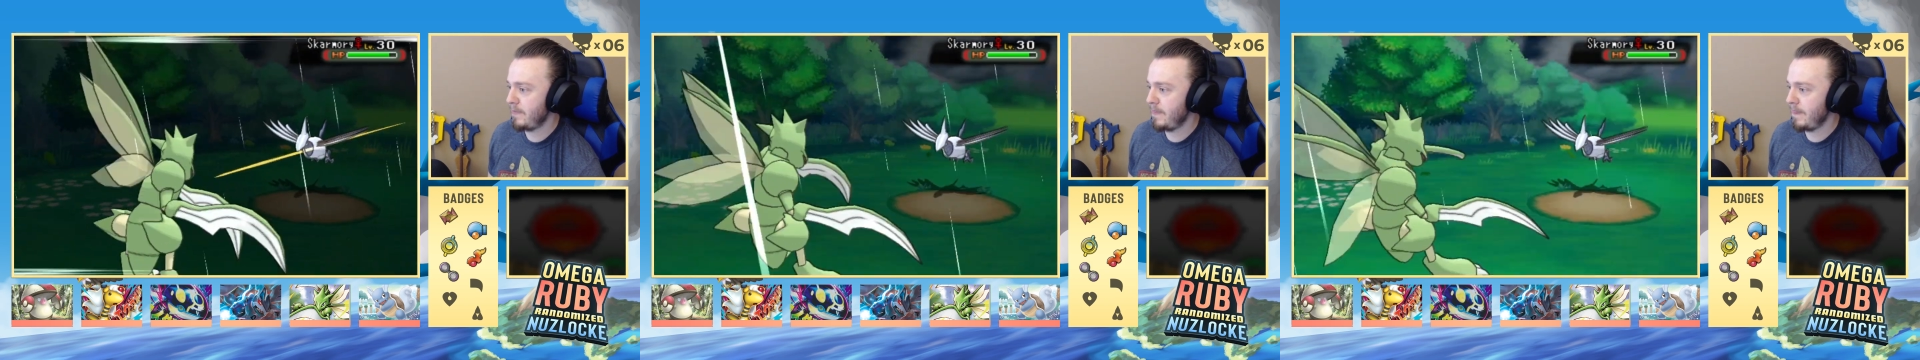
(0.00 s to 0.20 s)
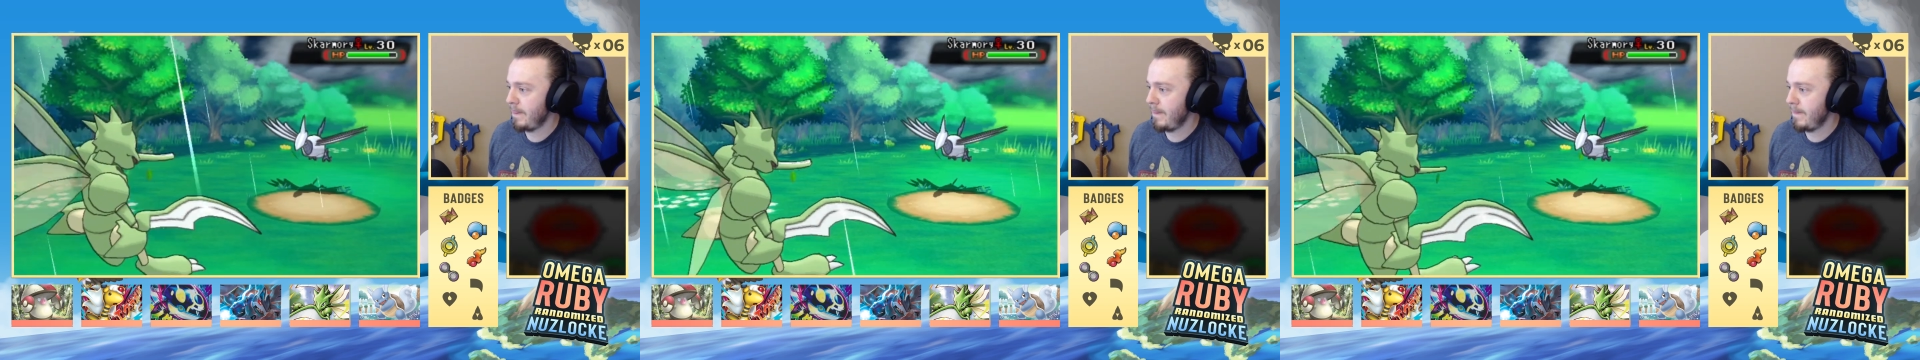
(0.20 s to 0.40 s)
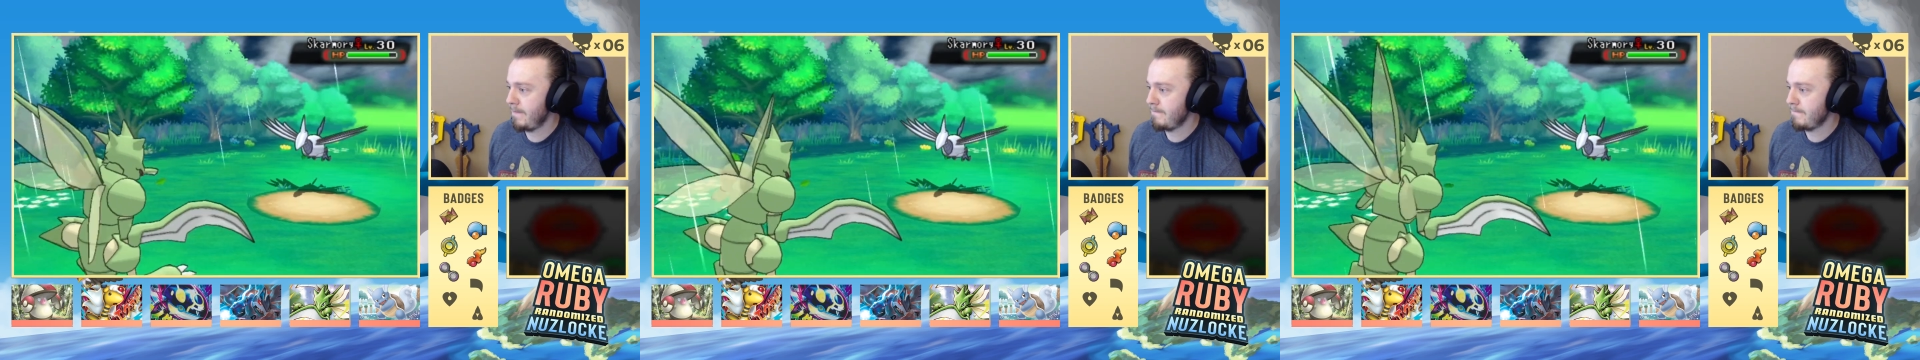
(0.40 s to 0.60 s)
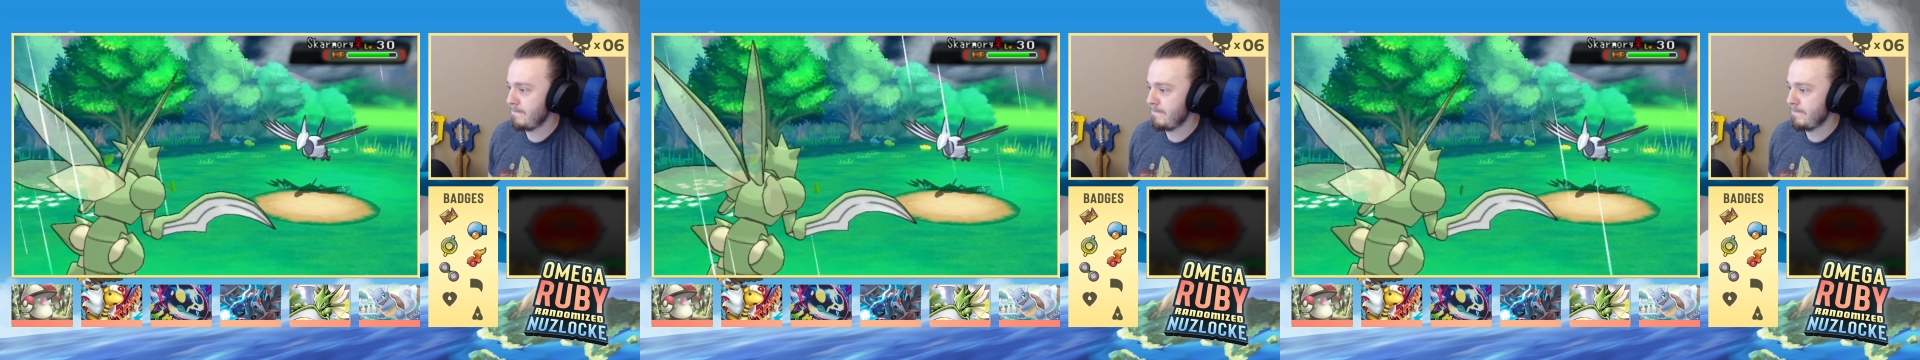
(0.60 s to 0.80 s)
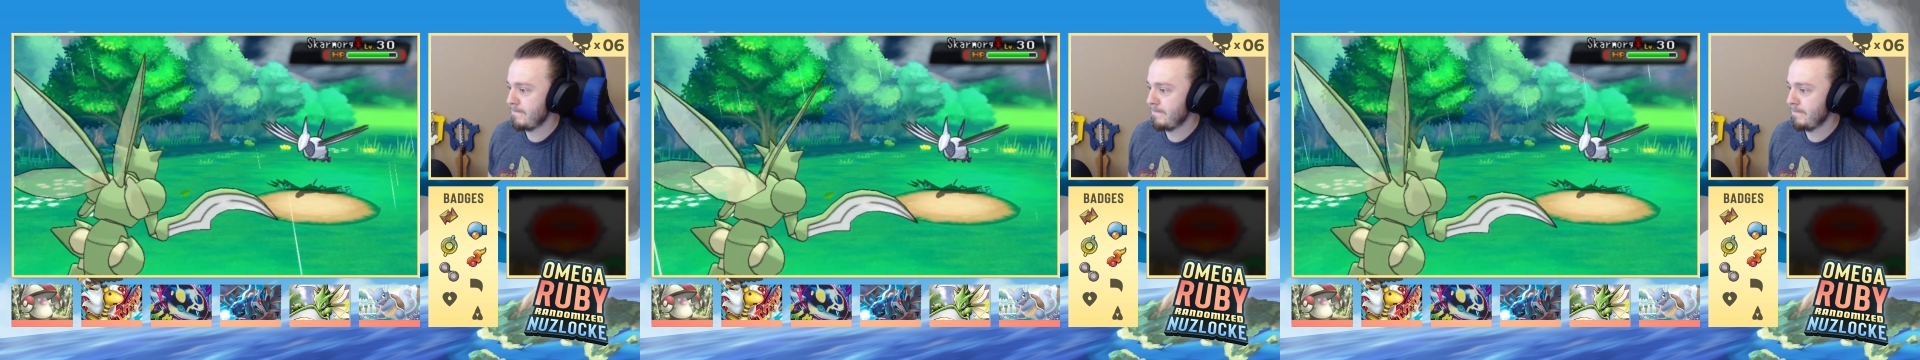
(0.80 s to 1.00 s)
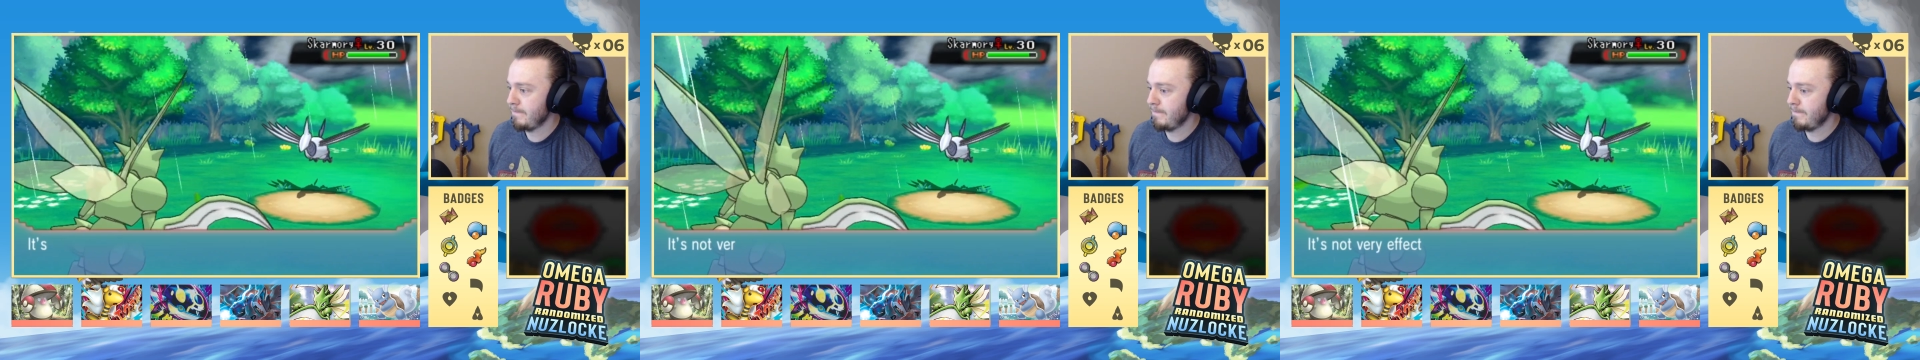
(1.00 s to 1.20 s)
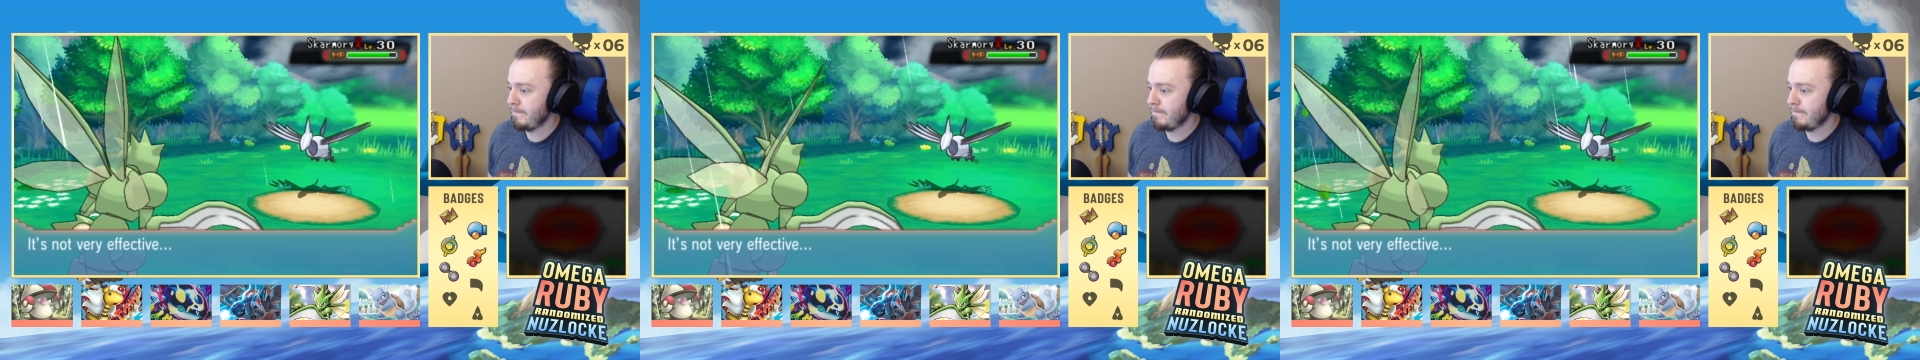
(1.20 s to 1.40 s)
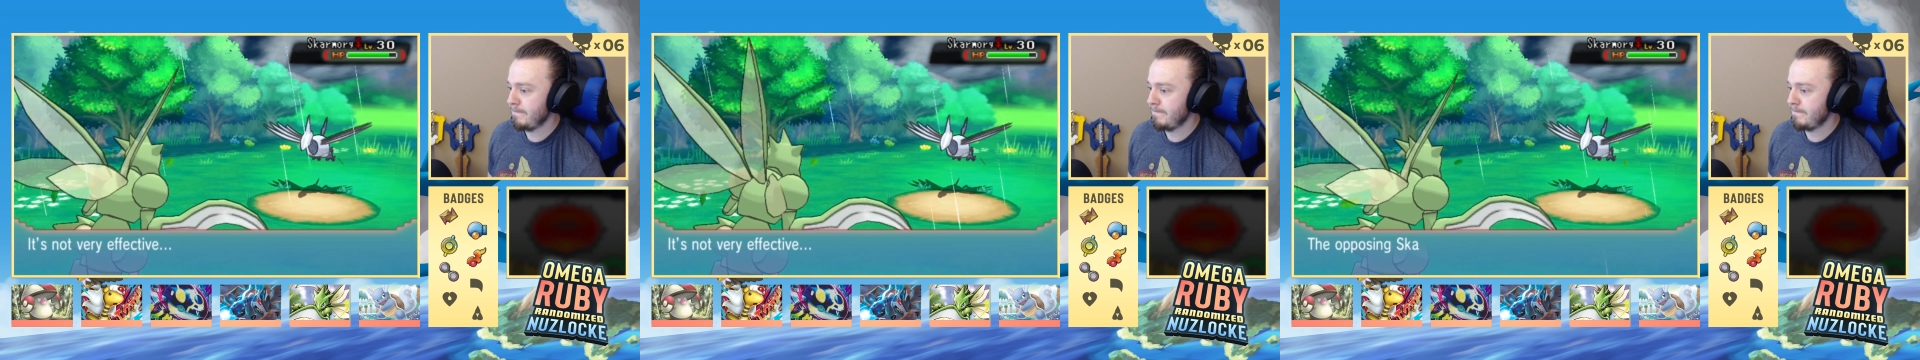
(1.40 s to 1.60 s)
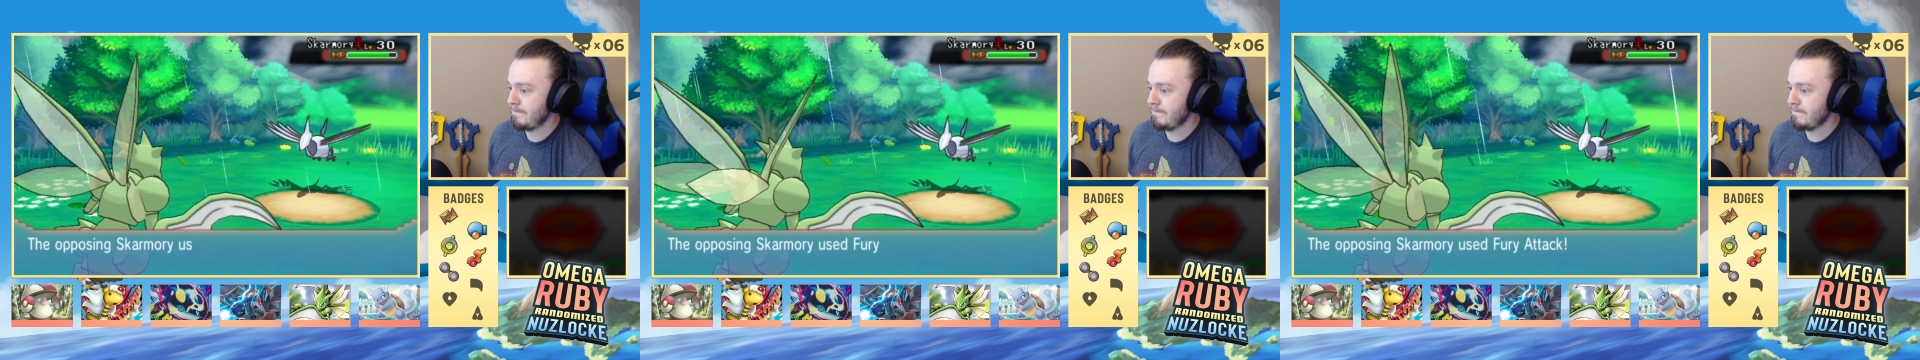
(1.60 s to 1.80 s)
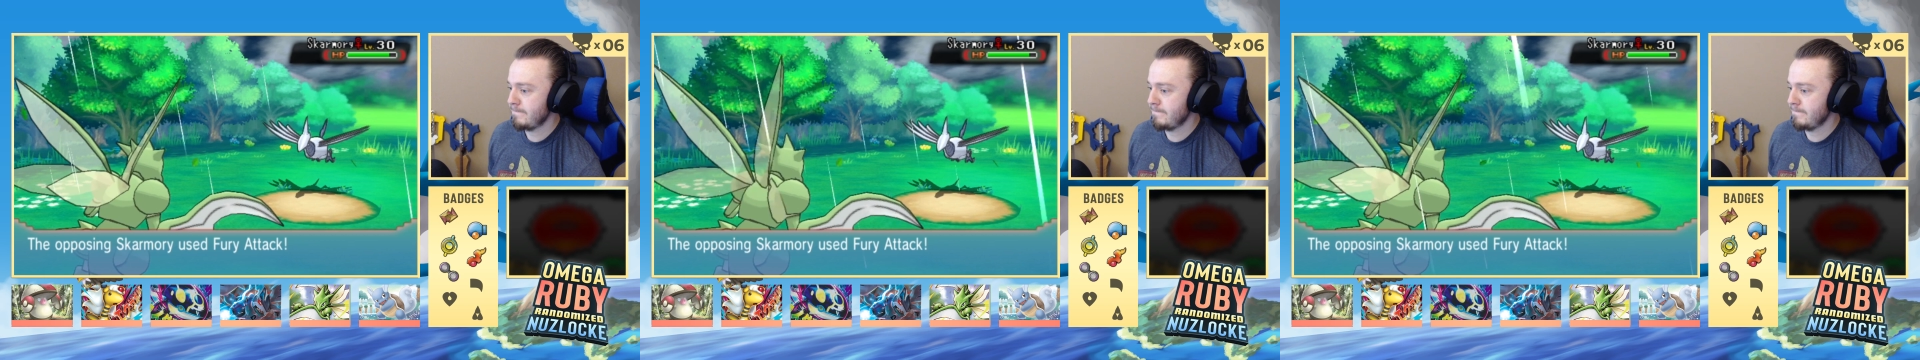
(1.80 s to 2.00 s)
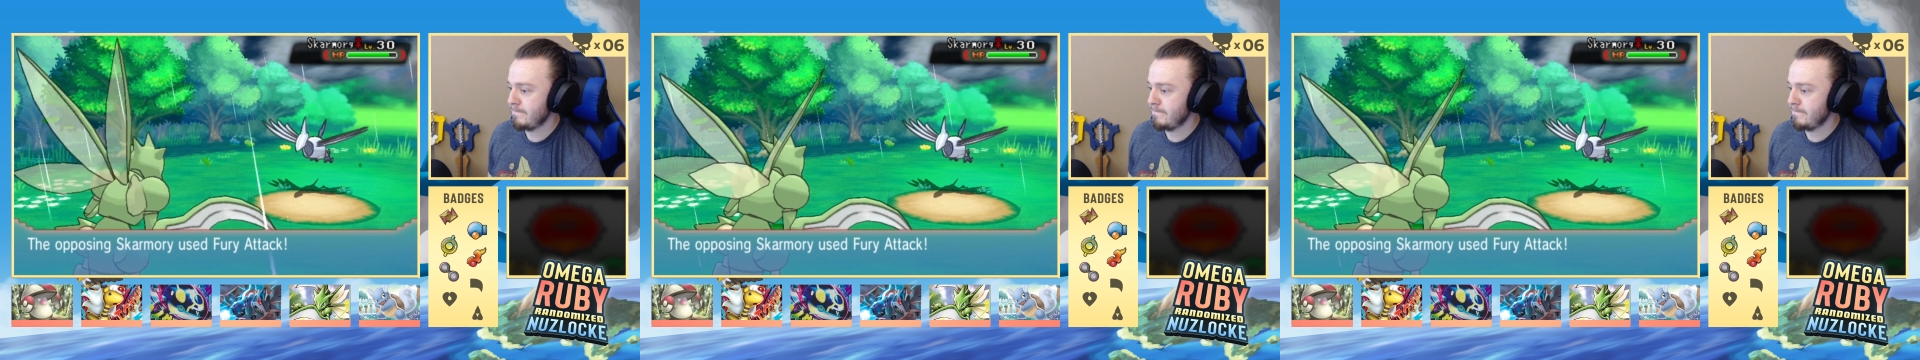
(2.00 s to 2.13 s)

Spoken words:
(silence)